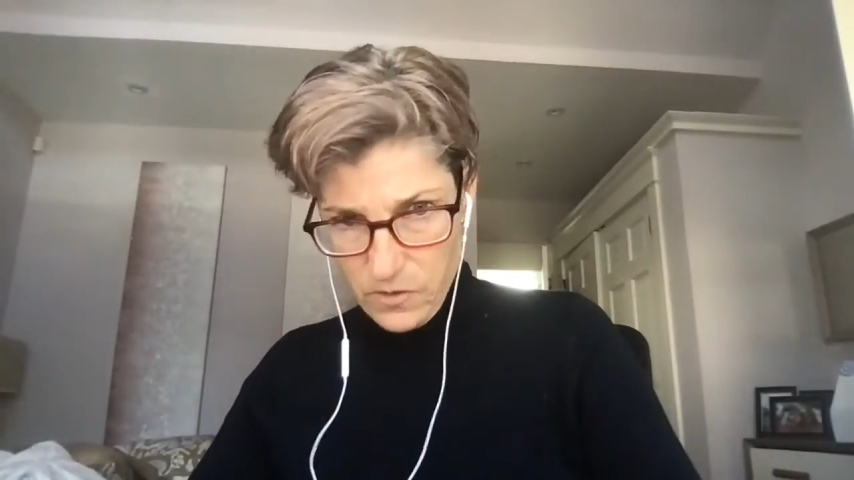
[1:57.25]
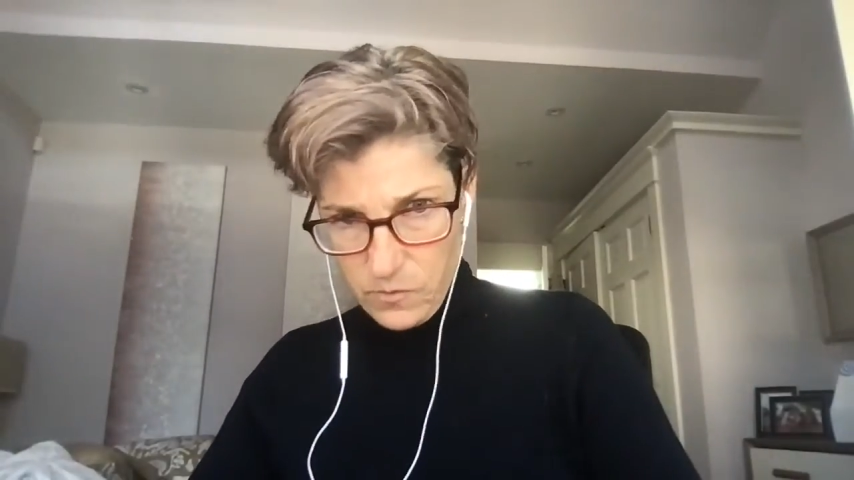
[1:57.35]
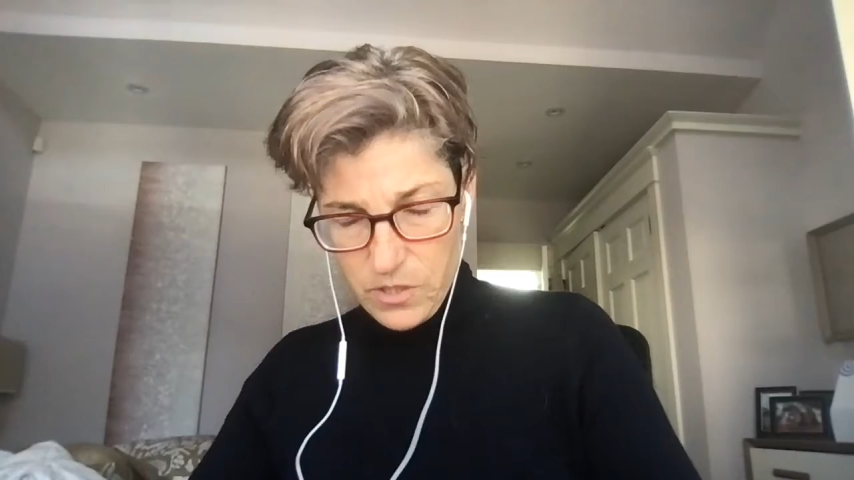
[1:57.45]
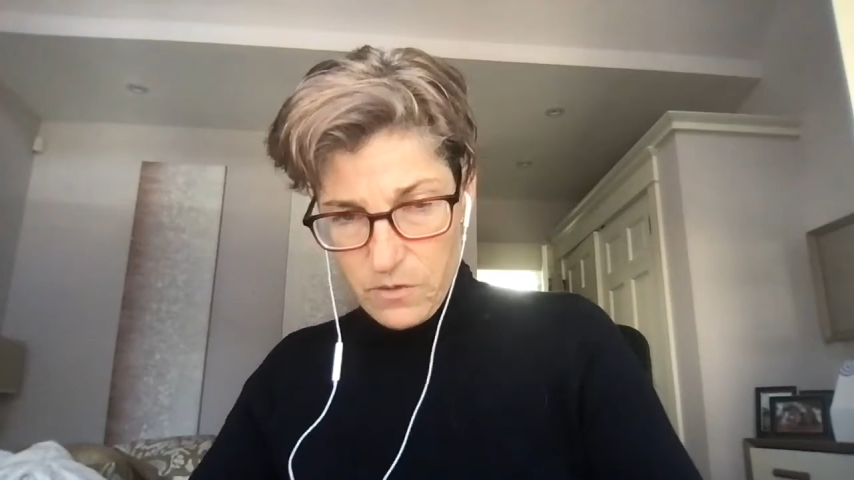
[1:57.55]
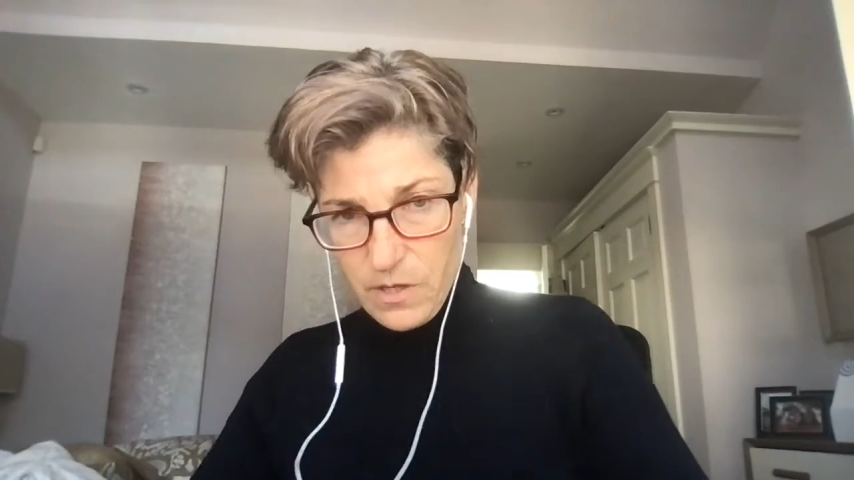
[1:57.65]

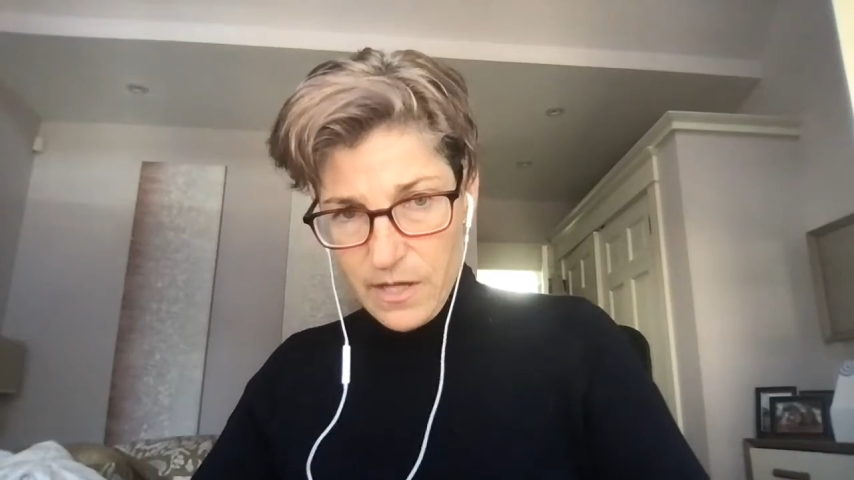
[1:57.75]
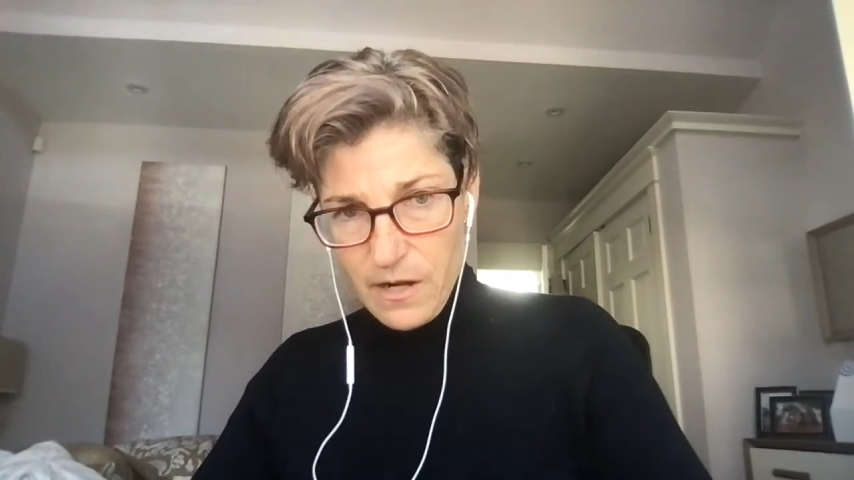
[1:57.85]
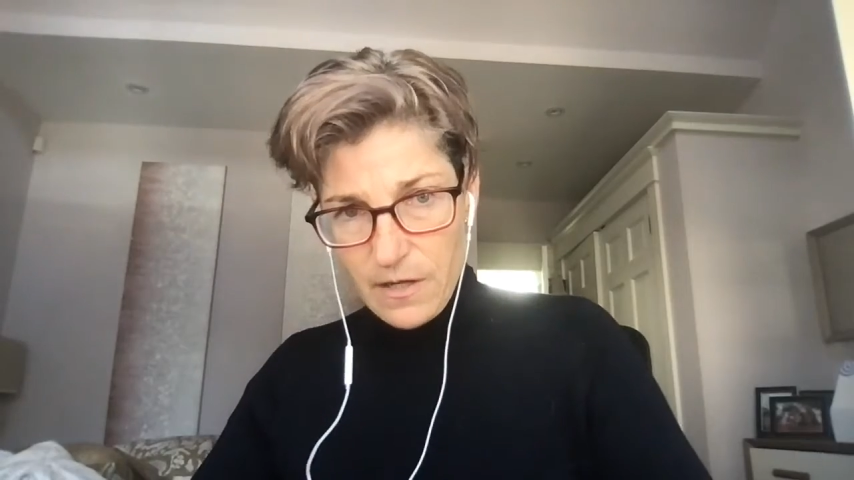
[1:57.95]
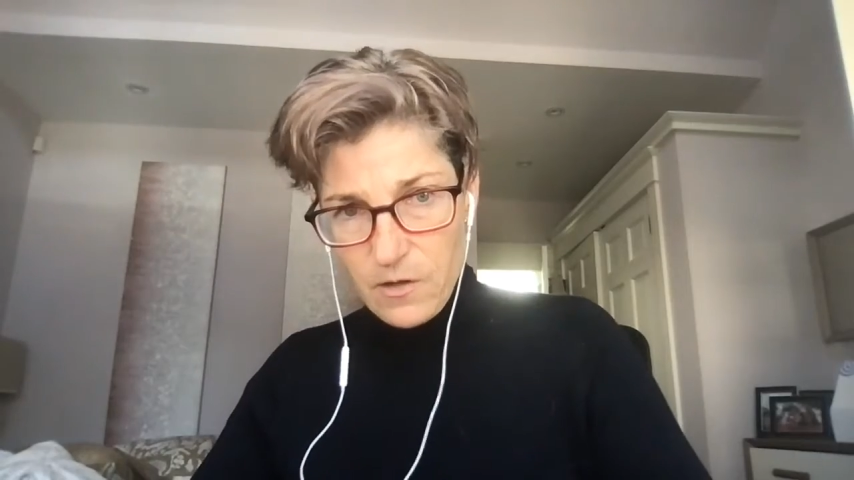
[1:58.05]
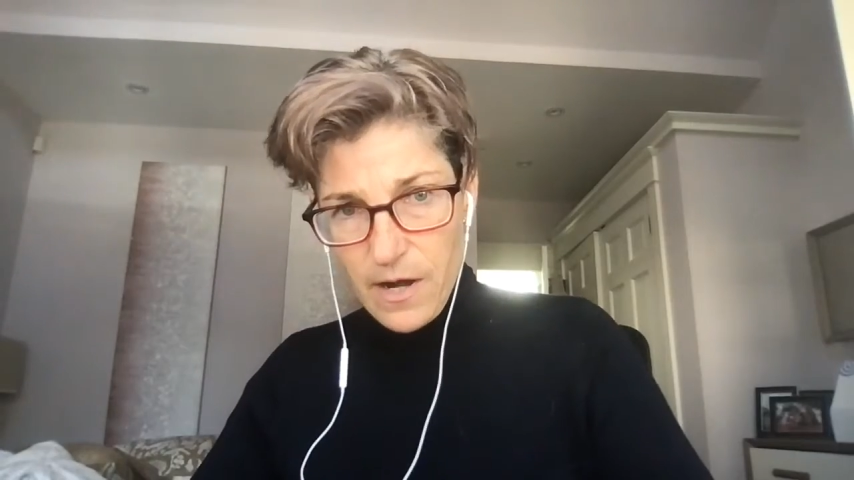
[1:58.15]
which are really
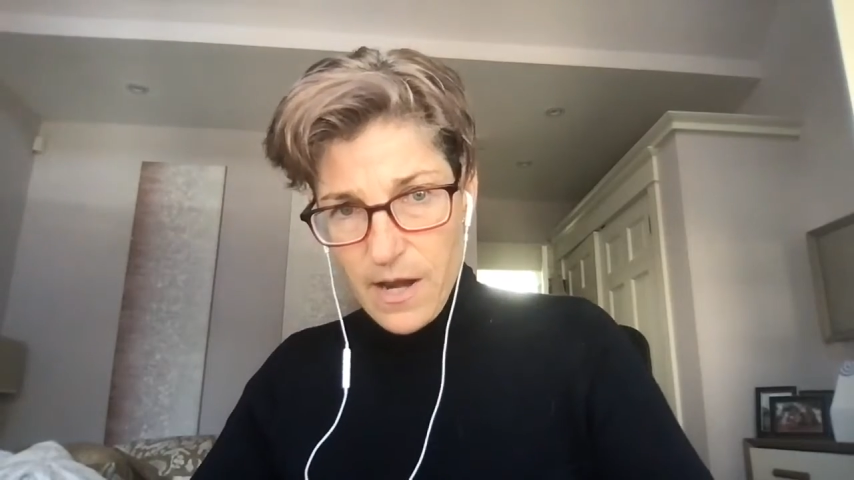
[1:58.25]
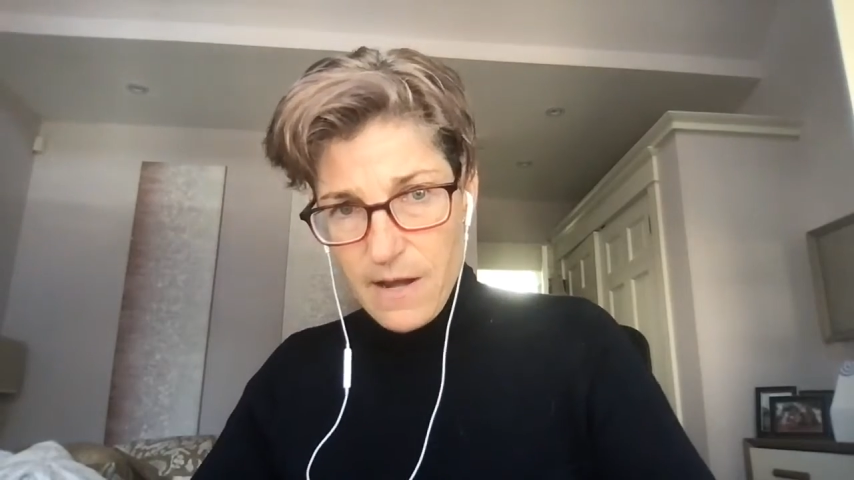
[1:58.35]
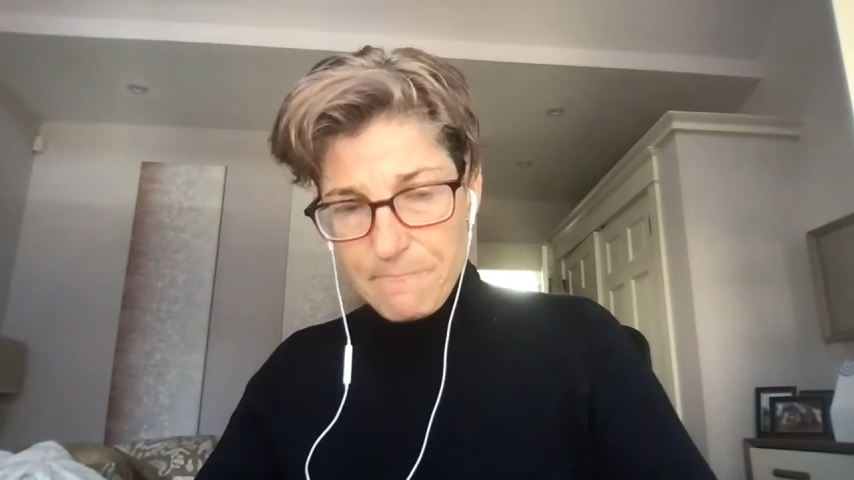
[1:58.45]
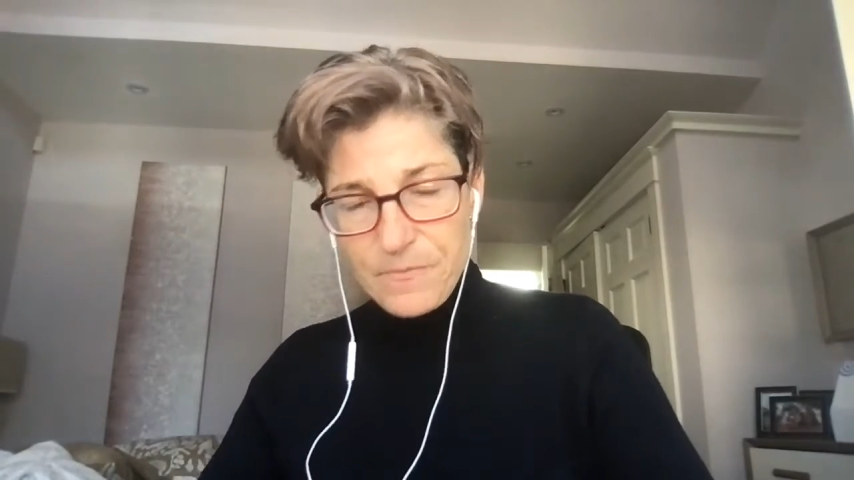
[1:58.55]
not great.